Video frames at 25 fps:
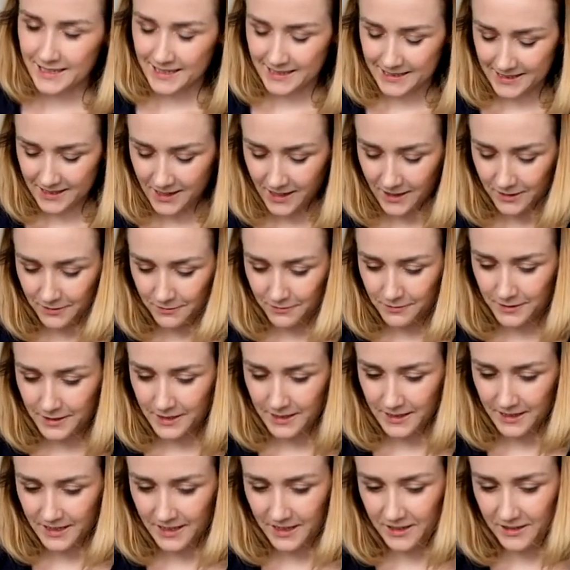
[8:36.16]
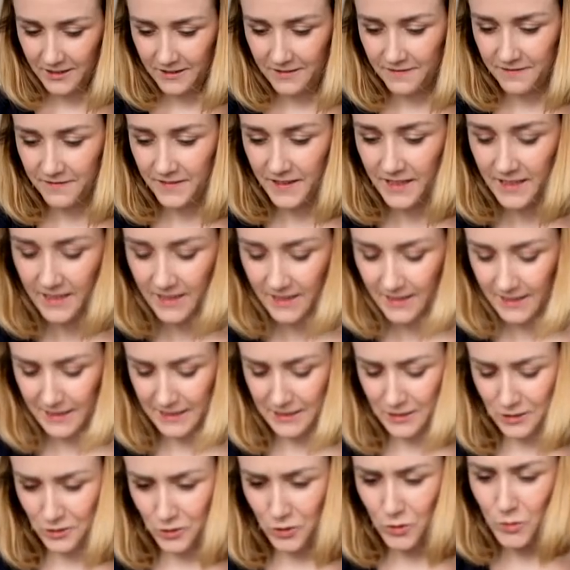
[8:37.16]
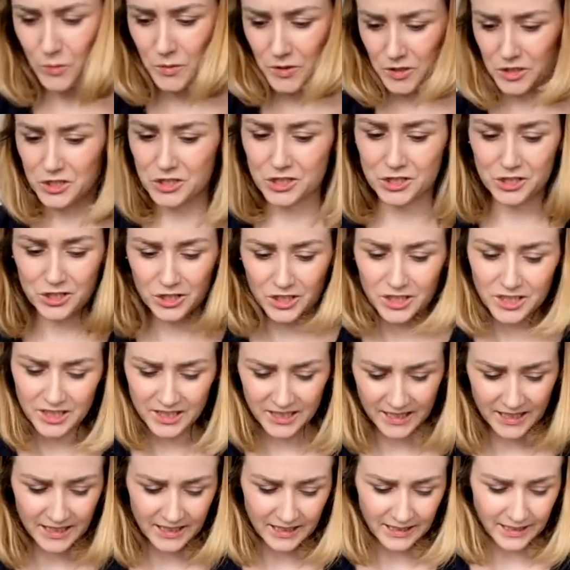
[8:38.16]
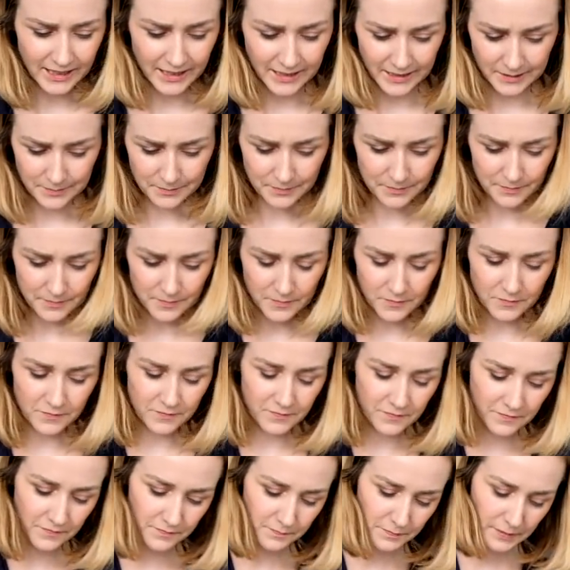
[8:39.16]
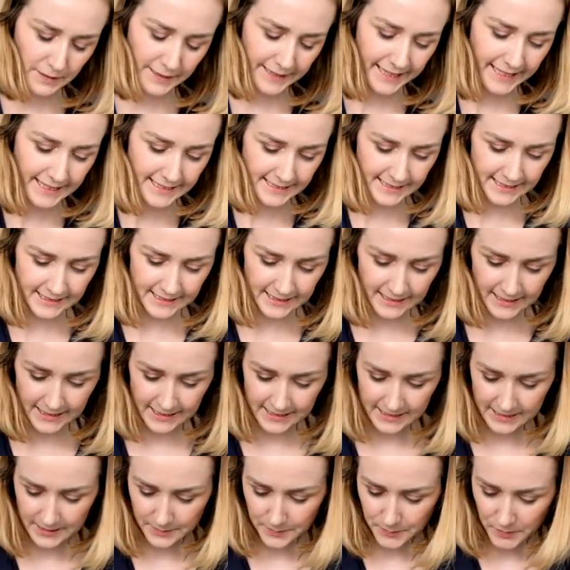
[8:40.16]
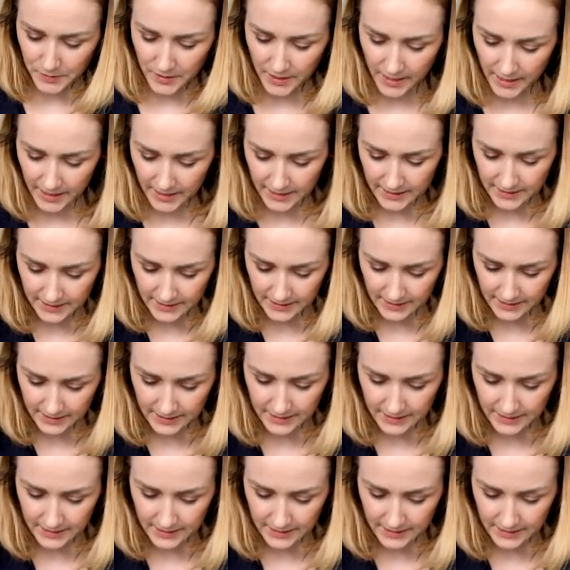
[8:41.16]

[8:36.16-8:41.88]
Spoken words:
It's got a really good feel. It's super sturdy. I am pleasantly surprised.